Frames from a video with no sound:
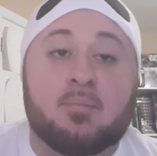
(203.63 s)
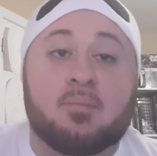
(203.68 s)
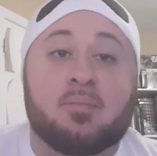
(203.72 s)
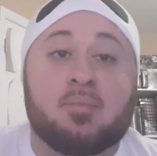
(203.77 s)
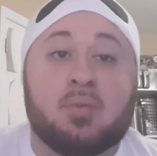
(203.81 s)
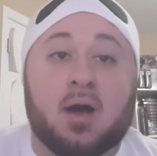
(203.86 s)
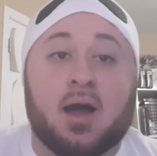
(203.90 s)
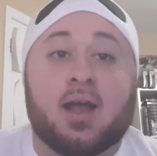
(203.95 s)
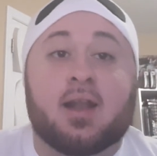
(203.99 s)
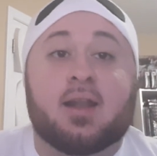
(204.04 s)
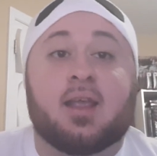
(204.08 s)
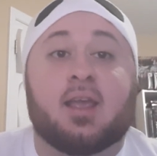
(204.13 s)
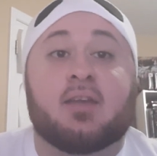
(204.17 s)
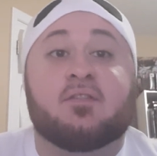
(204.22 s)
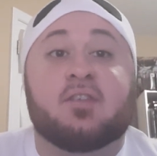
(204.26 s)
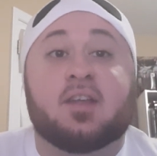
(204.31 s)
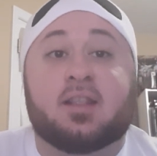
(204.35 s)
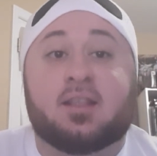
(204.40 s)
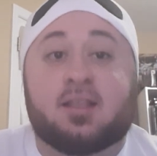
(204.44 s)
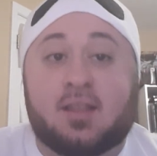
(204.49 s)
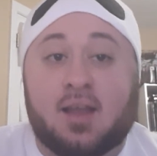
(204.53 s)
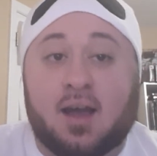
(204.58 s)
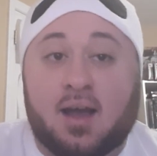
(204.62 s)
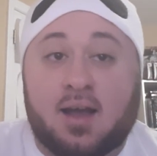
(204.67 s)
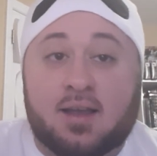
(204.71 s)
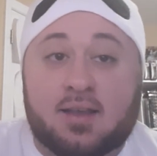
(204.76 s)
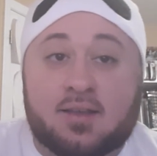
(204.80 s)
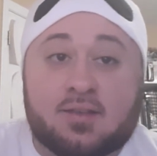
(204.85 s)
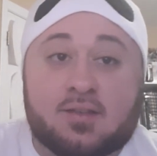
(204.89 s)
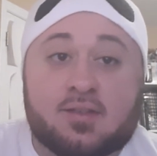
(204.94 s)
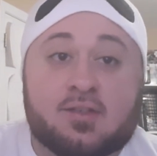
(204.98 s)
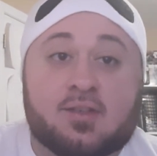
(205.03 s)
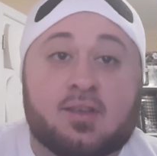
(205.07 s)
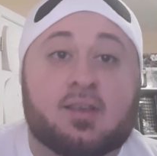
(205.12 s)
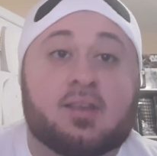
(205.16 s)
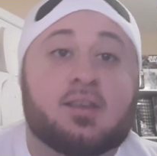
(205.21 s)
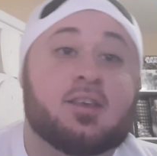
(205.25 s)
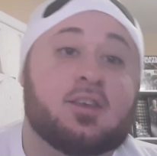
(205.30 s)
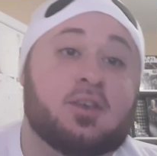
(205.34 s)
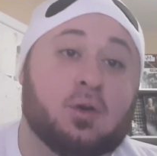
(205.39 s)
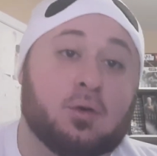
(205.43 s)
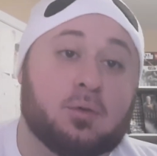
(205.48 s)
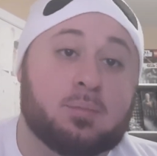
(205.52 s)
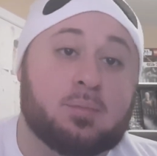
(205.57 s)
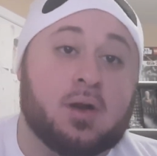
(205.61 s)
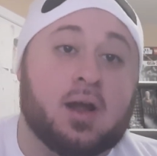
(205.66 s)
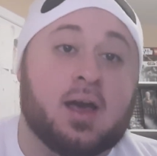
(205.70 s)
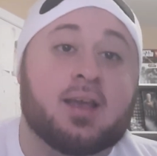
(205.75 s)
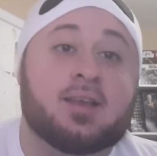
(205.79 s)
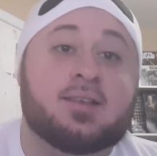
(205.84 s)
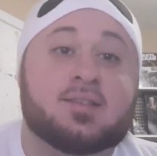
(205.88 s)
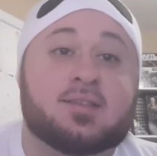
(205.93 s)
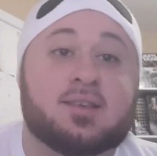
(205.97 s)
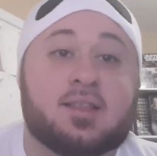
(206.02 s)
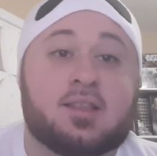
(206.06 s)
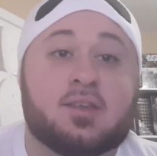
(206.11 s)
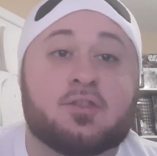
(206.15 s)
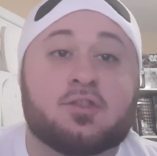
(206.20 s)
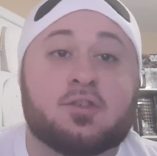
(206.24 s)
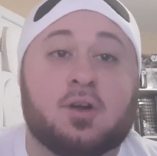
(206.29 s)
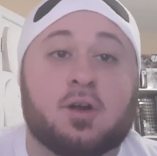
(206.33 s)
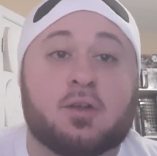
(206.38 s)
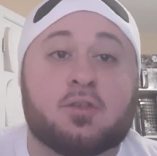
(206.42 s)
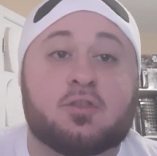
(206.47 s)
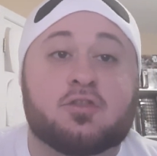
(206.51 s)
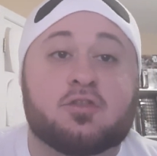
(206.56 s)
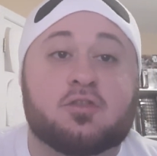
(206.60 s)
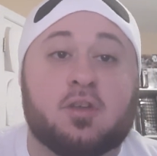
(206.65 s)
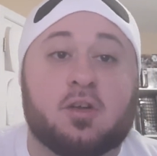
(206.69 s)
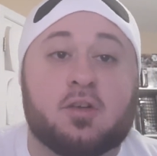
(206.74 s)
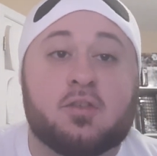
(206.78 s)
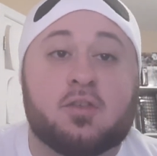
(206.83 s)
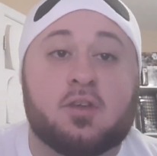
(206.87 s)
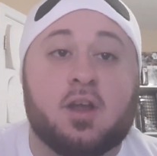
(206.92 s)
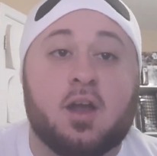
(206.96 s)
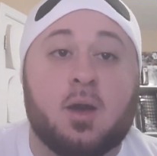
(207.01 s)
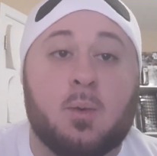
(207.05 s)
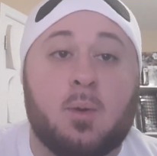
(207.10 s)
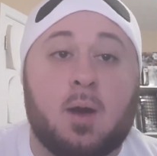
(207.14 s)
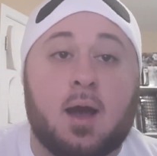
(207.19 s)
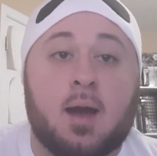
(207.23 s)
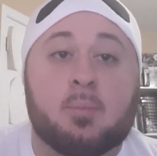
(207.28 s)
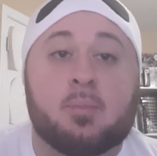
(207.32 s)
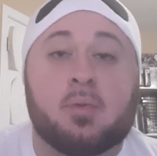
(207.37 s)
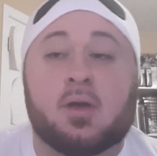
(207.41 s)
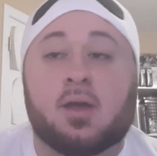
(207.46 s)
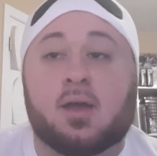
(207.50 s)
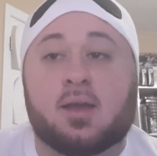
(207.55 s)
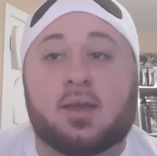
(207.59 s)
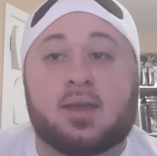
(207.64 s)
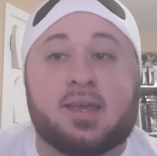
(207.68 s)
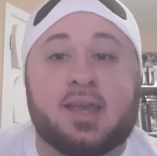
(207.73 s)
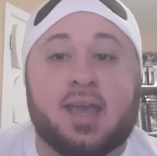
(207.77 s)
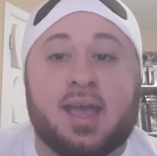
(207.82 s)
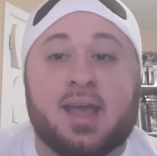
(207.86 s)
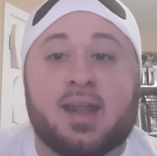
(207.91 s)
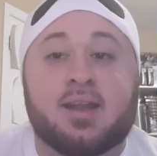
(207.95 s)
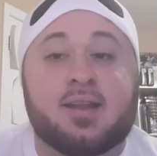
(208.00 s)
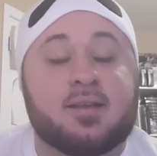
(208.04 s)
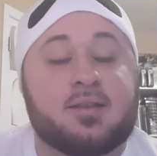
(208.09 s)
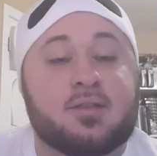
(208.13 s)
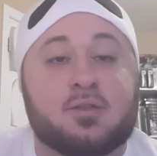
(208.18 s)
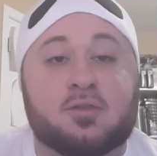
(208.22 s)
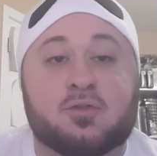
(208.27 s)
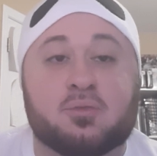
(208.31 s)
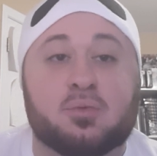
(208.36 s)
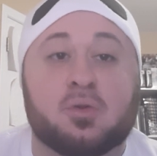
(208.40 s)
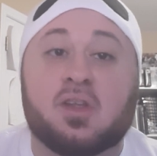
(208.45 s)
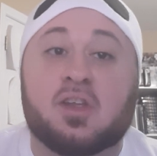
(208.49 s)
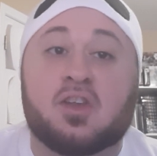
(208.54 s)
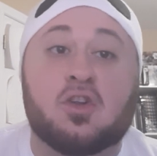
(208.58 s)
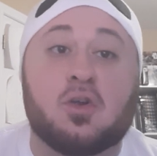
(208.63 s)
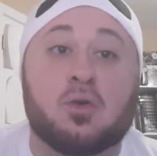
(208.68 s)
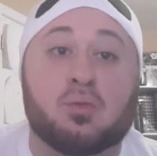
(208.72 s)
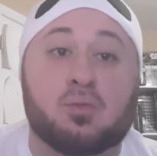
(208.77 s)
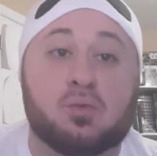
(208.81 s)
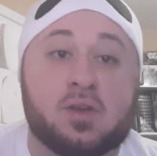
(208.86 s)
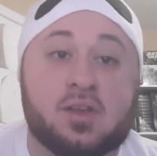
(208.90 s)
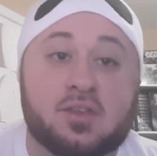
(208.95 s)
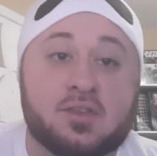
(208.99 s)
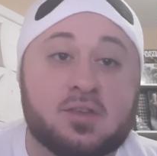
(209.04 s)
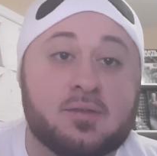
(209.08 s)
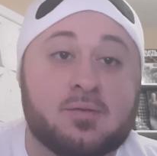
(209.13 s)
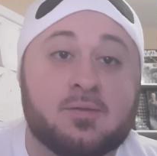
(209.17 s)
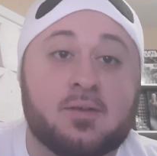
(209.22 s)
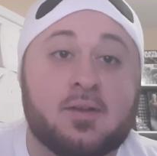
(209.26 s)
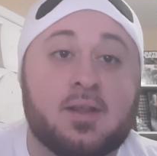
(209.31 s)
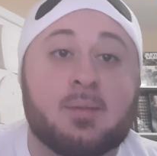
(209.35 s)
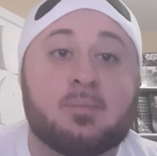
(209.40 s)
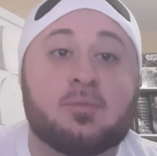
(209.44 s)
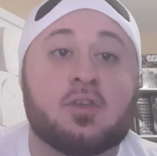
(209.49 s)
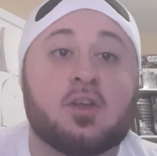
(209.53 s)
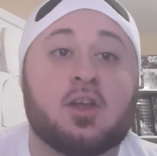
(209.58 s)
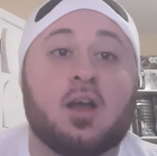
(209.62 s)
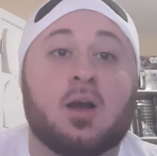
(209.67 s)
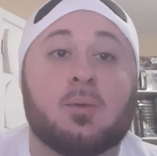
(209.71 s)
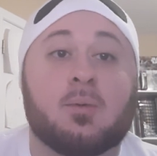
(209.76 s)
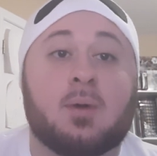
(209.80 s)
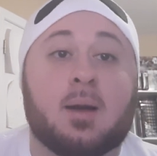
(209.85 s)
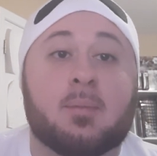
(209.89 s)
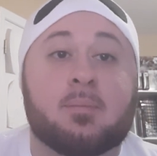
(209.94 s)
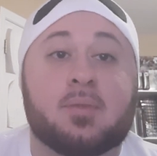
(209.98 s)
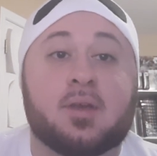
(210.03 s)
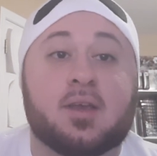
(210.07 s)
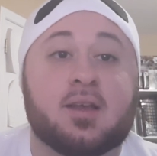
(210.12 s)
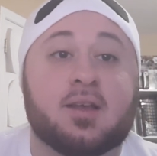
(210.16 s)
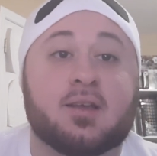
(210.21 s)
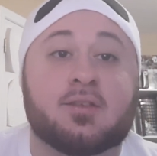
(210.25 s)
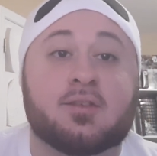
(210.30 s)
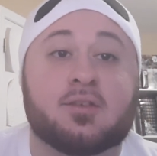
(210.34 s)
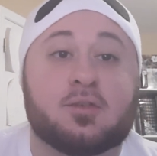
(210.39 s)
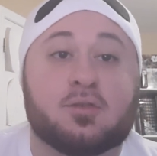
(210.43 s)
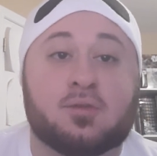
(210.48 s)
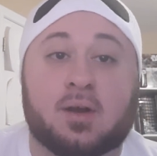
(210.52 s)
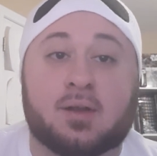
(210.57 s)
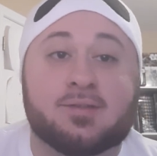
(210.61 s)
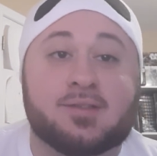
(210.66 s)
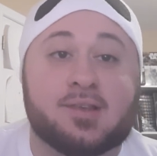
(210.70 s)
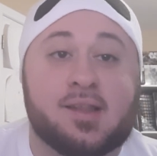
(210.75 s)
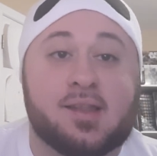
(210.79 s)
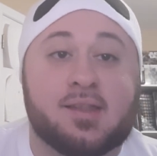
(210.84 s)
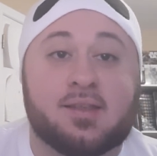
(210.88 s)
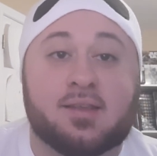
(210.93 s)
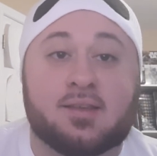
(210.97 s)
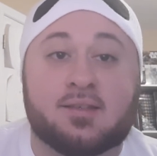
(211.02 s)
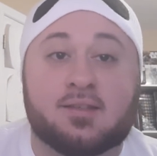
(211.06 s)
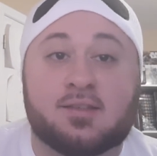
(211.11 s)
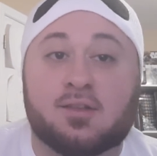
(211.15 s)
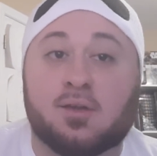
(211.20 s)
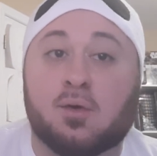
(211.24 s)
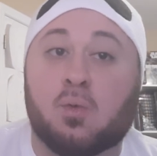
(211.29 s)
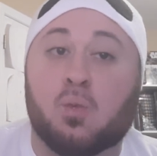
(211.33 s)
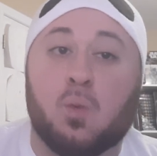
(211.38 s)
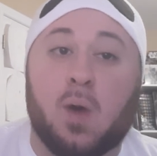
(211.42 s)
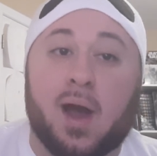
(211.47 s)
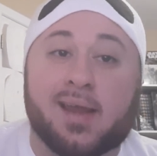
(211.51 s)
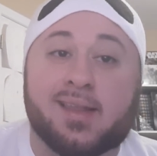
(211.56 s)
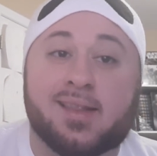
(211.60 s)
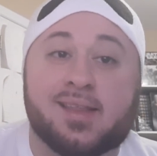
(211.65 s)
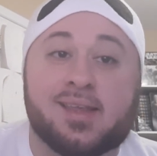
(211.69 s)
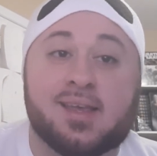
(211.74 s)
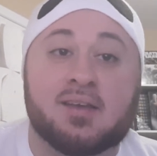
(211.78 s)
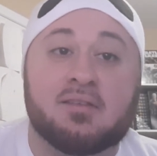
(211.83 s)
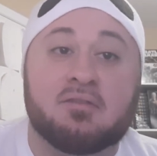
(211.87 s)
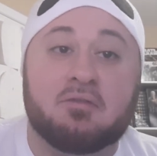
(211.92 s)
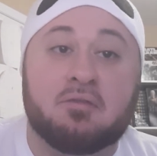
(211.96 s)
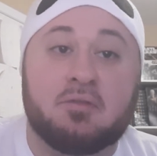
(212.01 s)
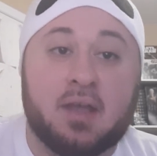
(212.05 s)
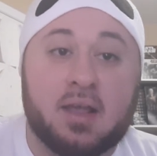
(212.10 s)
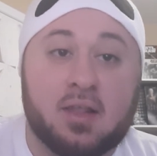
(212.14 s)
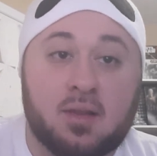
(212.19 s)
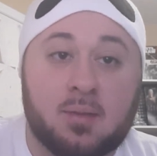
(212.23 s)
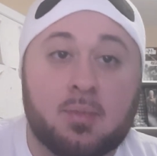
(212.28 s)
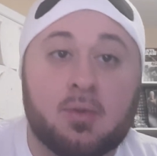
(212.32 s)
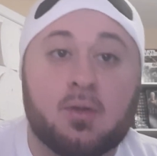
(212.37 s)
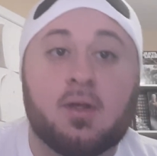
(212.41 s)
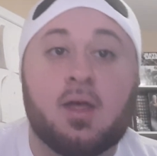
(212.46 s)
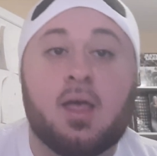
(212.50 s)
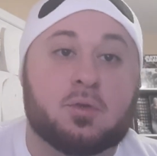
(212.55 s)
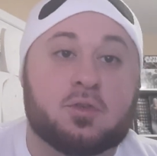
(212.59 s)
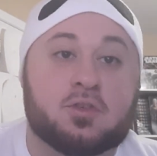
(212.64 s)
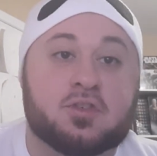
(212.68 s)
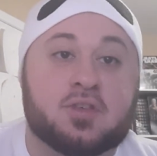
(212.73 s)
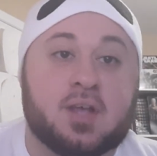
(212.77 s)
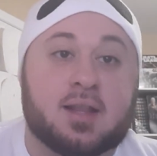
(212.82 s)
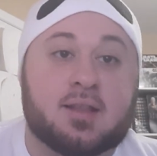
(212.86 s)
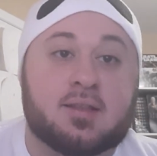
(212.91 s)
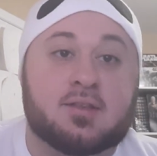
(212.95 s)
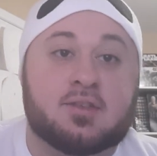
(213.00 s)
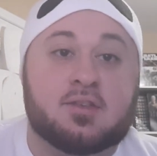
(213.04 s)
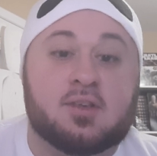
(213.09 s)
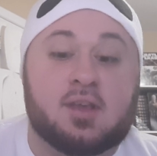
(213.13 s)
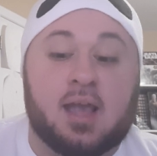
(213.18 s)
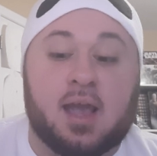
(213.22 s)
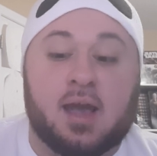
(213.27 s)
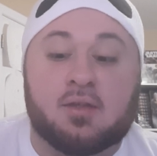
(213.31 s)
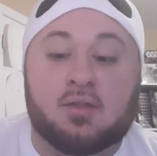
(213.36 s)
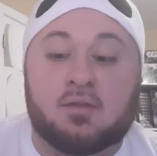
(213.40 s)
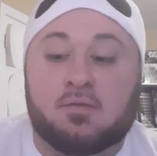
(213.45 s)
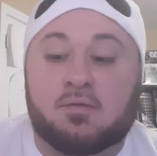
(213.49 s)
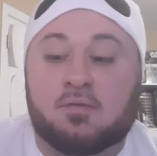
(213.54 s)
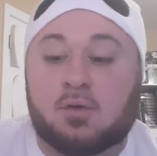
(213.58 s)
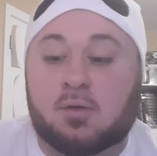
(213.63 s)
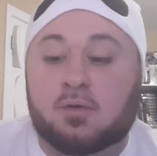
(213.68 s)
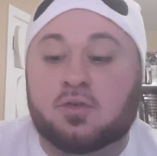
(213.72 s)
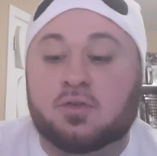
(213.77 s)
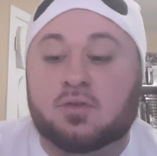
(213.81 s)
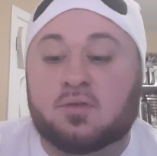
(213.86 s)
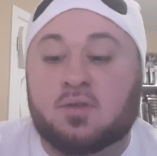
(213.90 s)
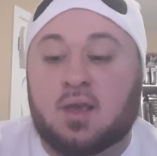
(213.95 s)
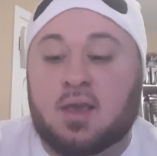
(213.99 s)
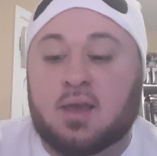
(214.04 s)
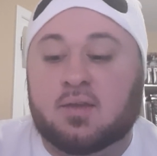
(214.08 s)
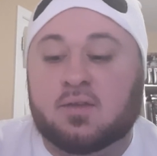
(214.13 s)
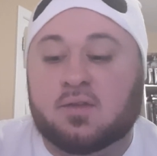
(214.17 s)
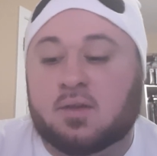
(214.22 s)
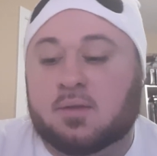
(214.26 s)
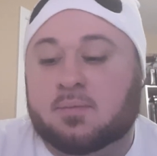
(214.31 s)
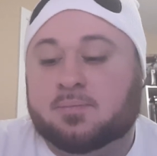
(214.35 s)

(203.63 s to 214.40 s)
But if it does, you'll probably see these cards start to go up. Again, there's really no reason for them to go up because Crown Zenith is still widely available. We'll just have to see how the future takes it.